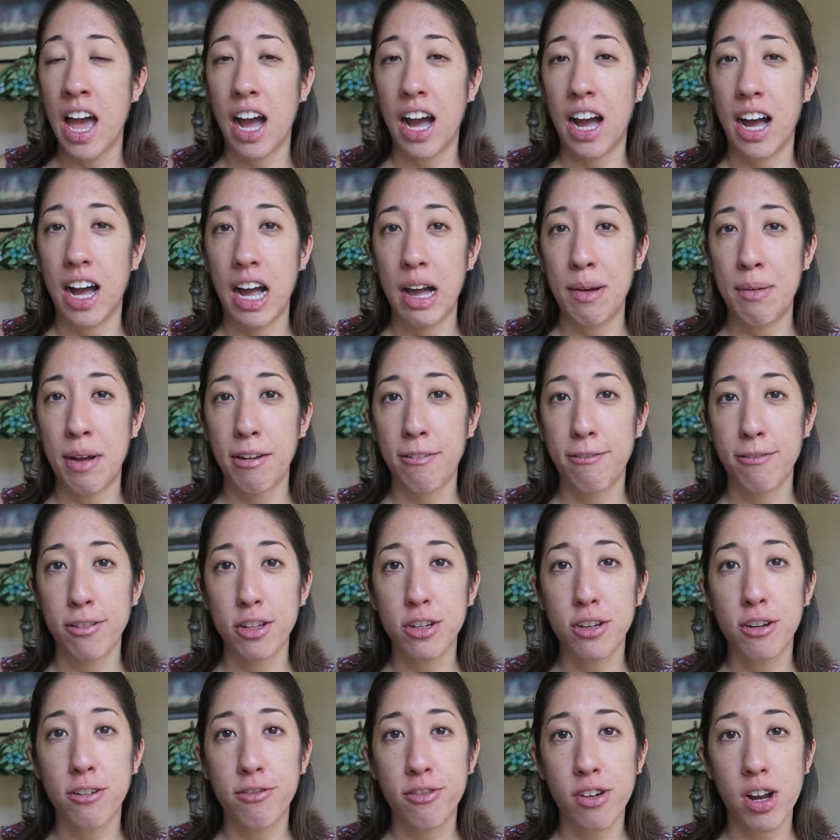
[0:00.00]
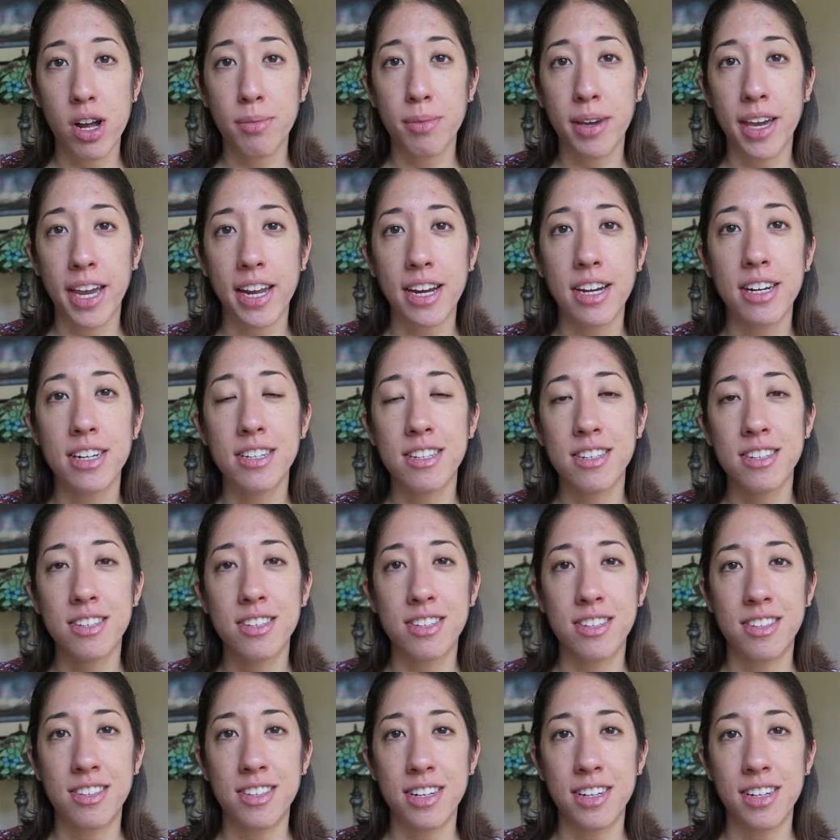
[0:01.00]
I flew from Cairns
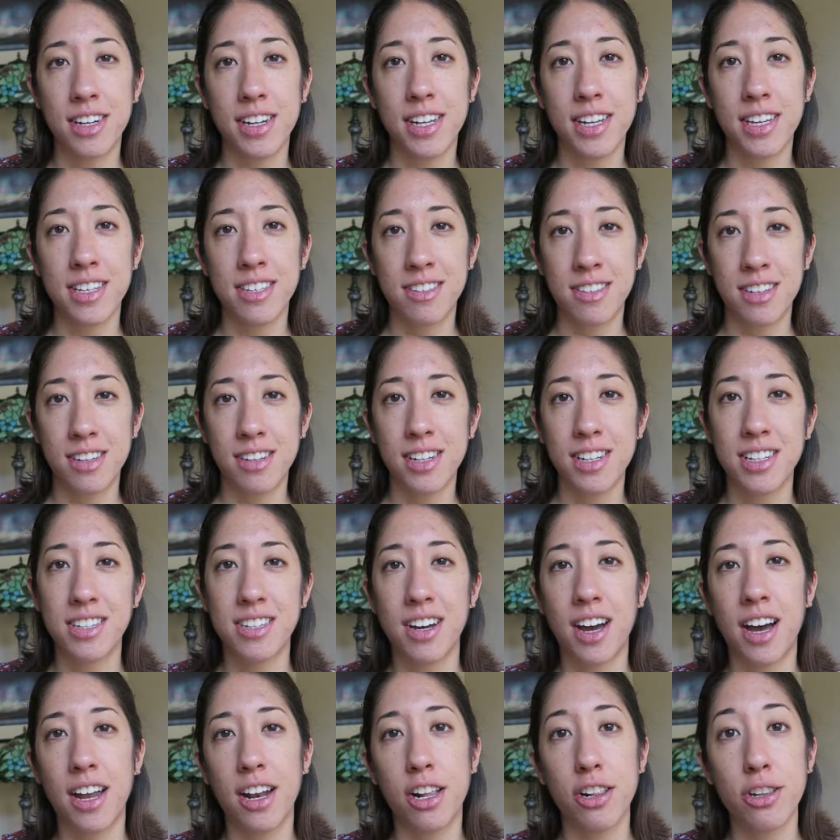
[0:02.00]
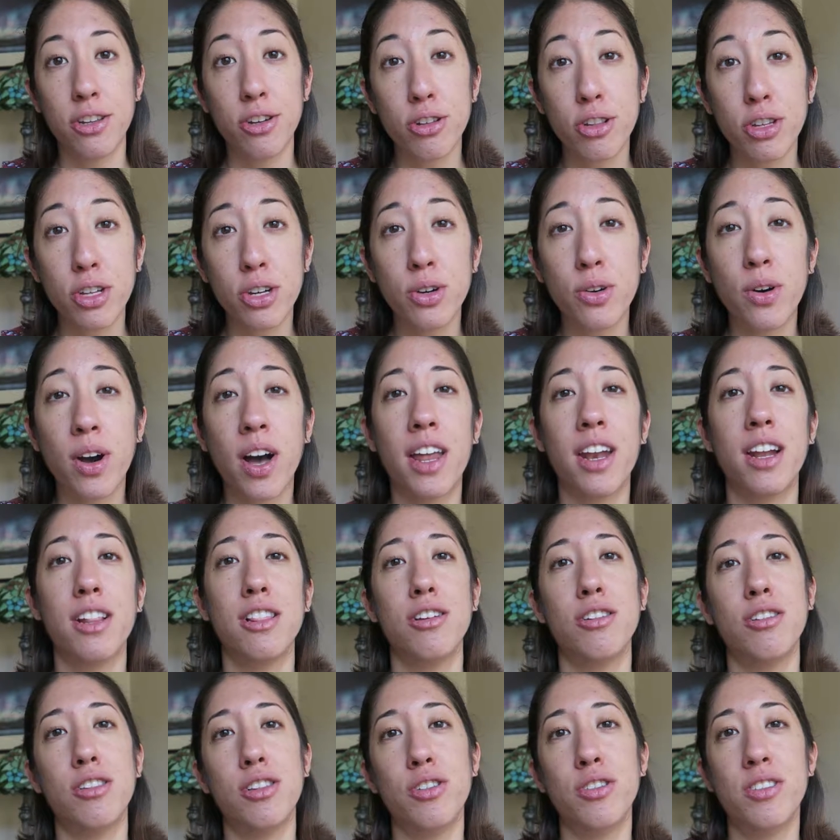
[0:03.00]
to Sydney, Sydney to Honolulu,
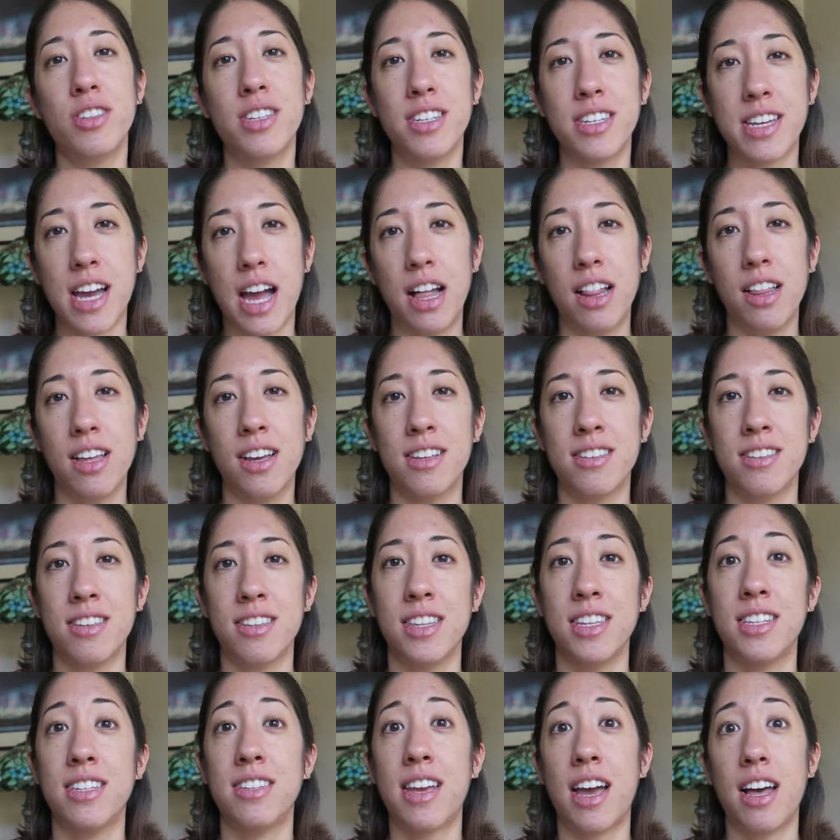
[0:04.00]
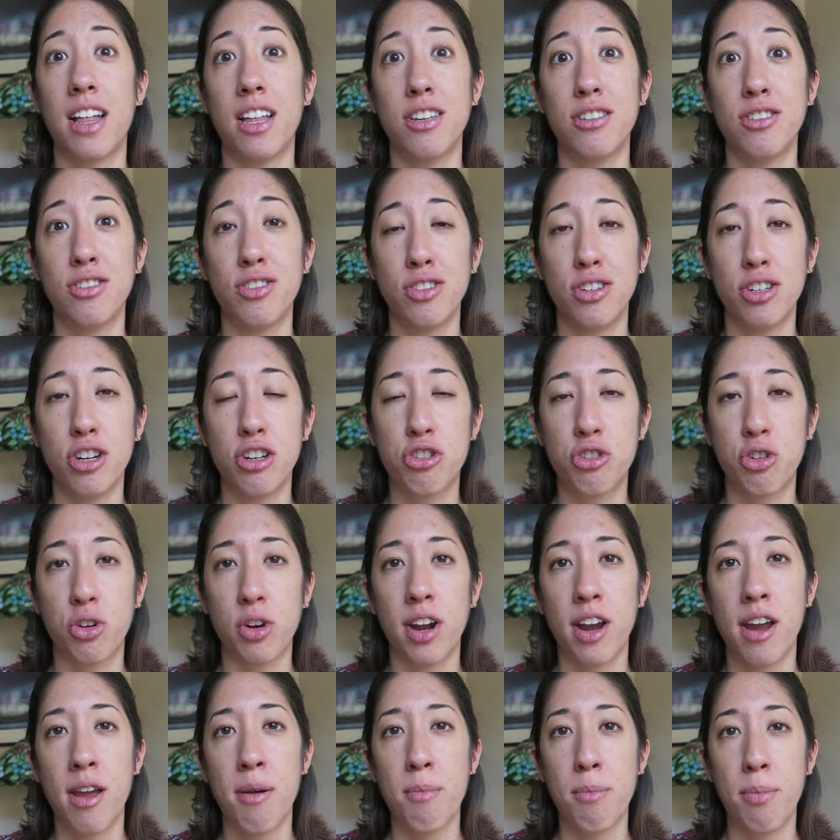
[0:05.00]
Honolulu to Dallas, and then Dallas to
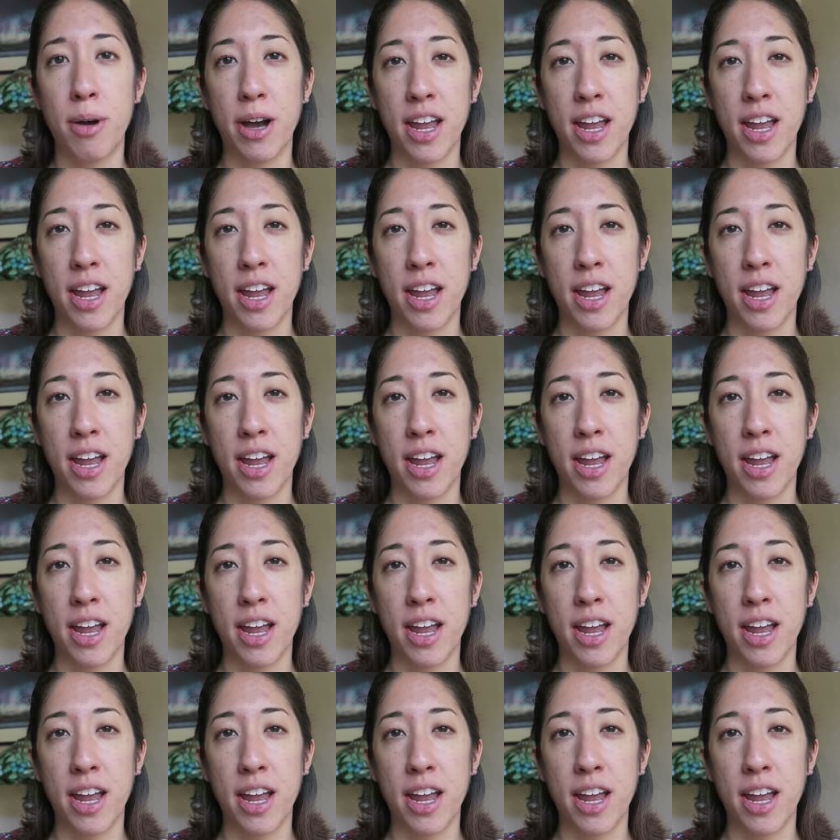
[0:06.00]
Detroit.